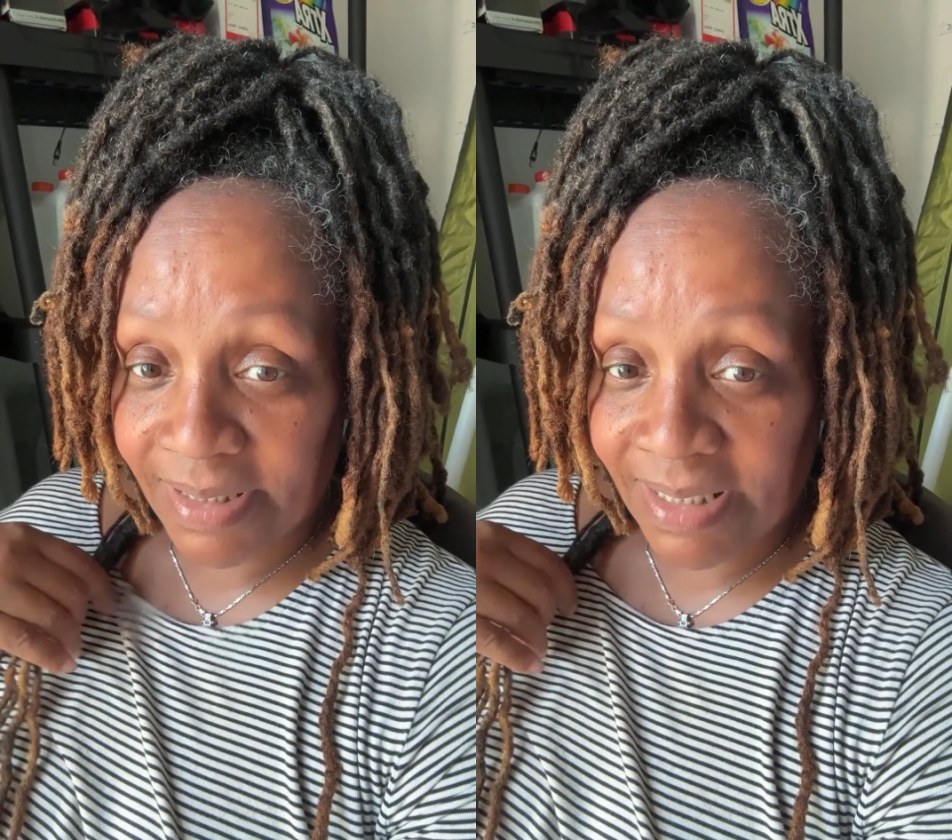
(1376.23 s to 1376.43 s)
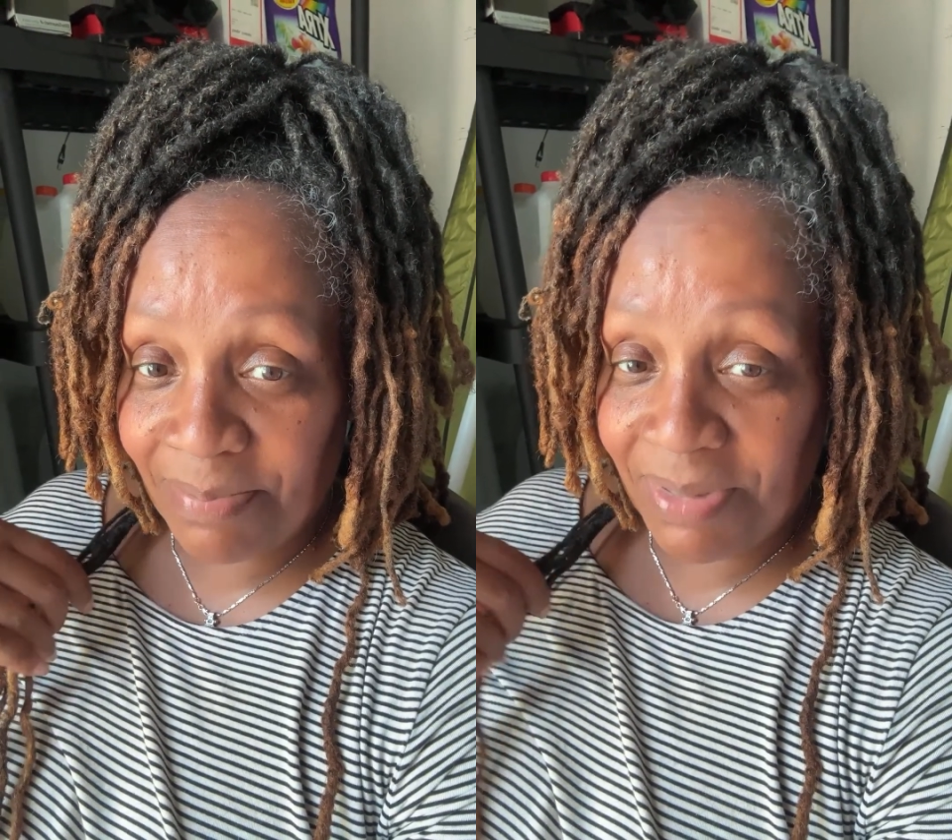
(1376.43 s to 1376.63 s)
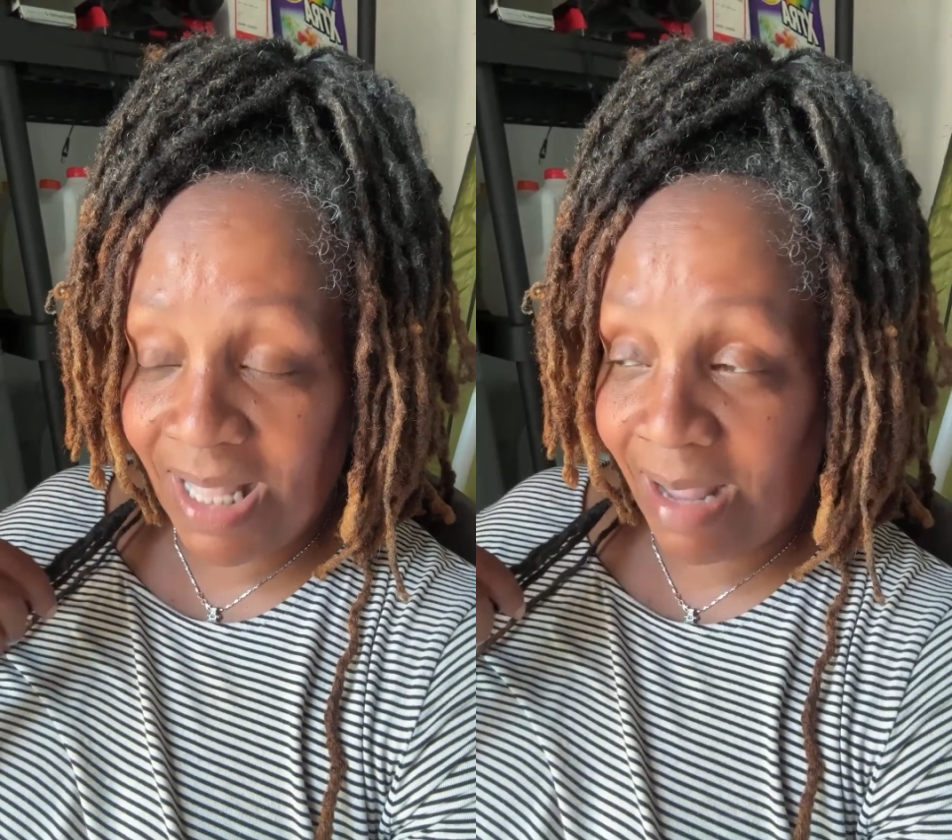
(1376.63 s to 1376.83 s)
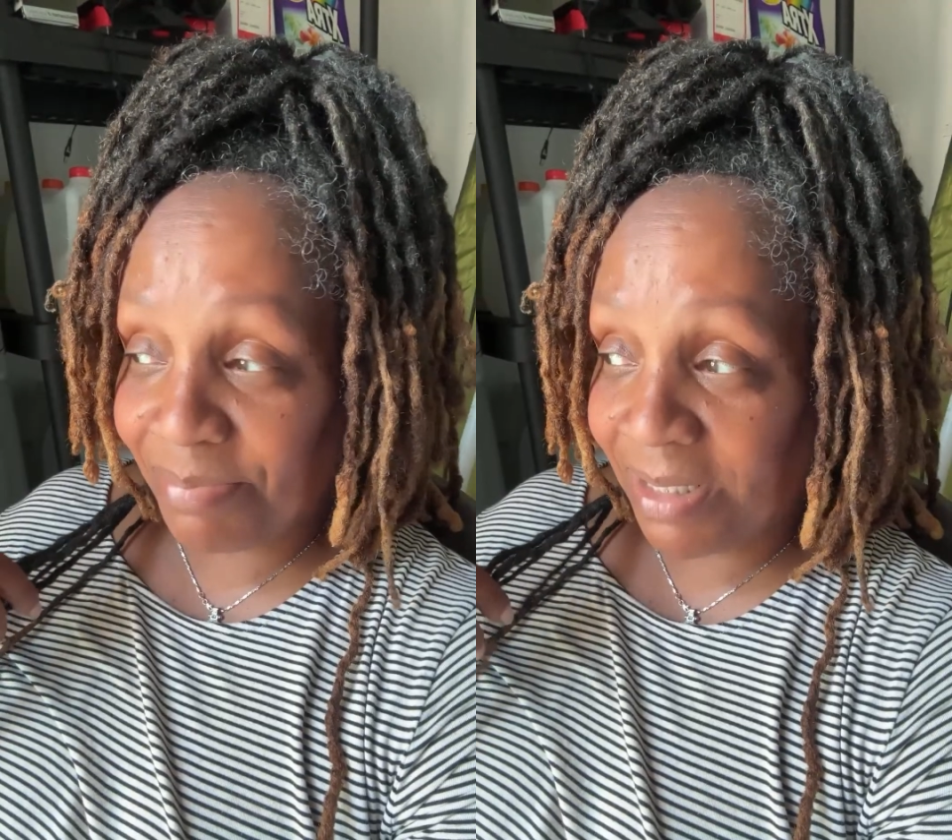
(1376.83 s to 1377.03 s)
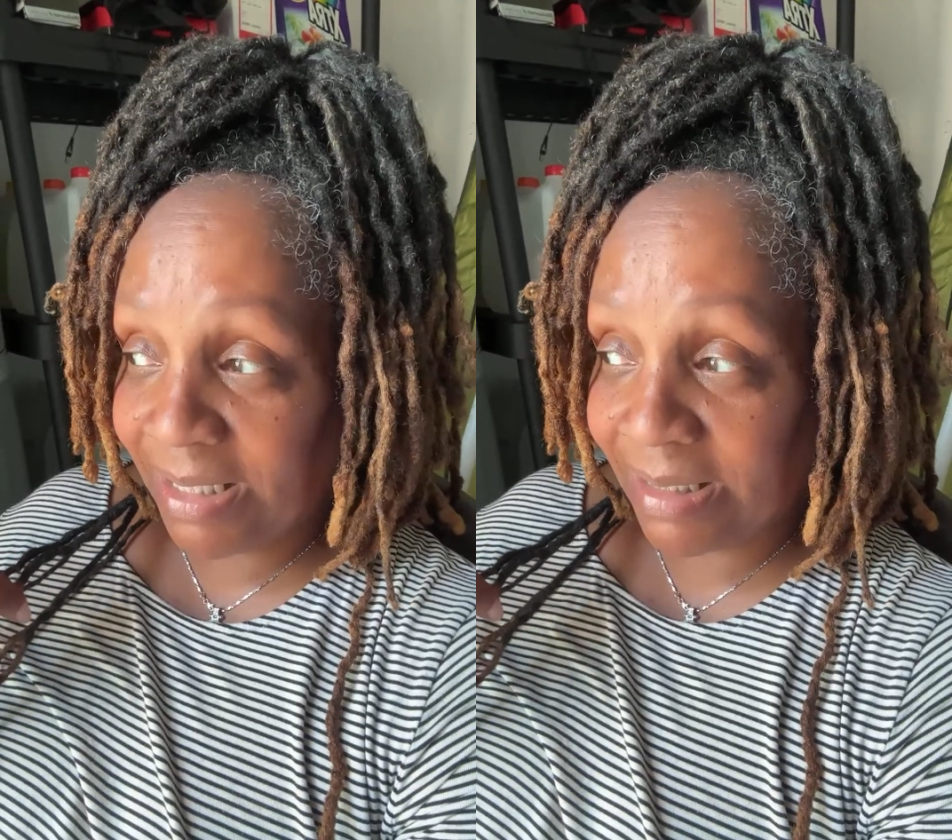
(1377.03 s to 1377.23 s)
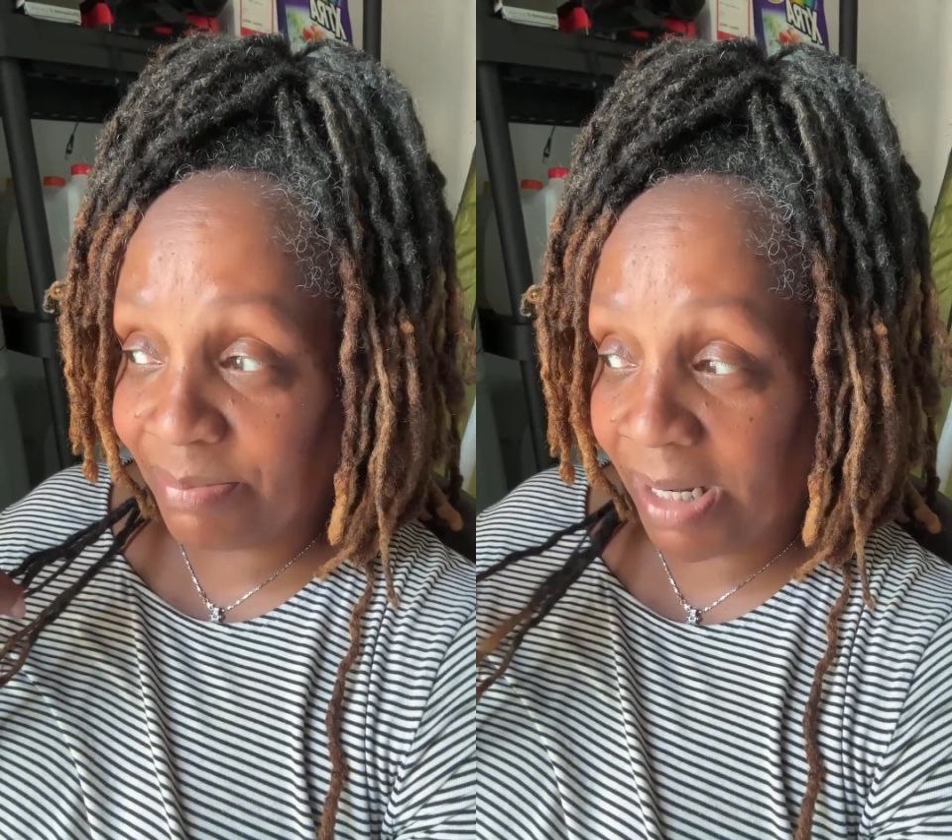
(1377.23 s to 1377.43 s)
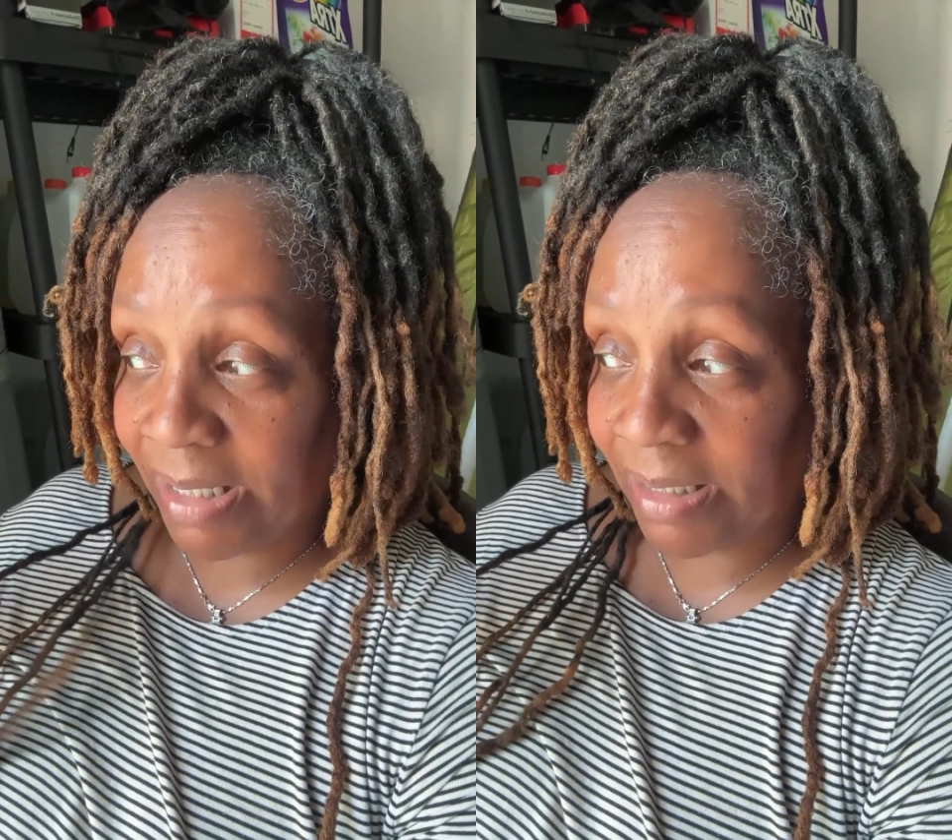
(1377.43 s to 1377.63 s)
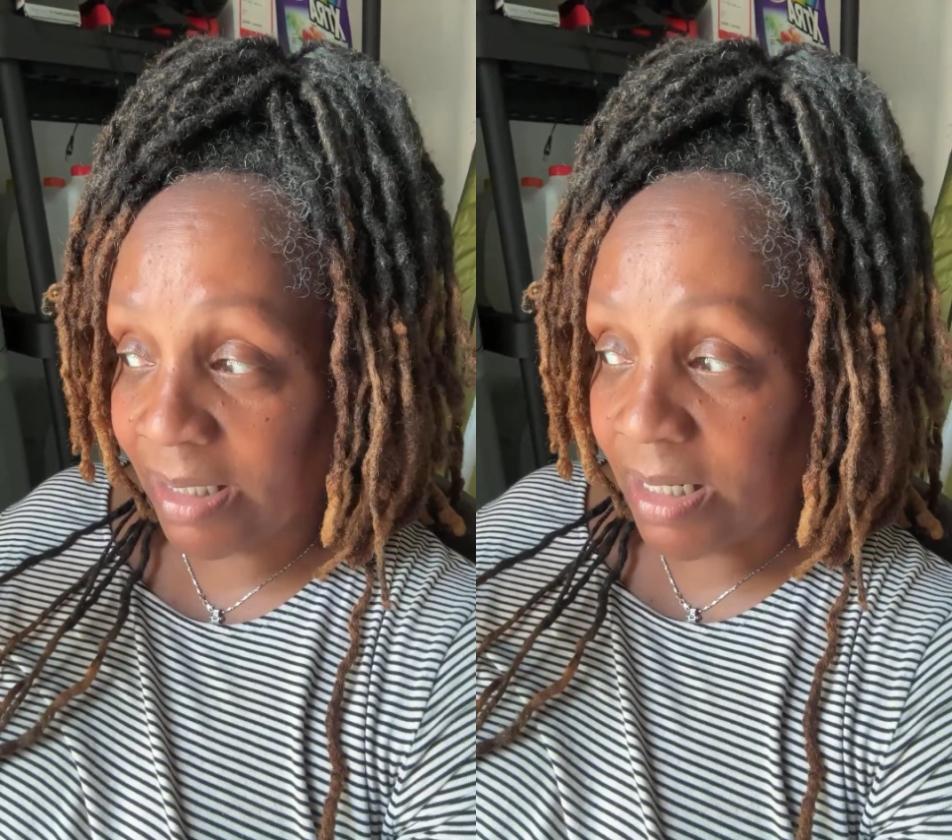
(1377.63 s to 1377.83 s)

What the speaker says: I'm thinking about it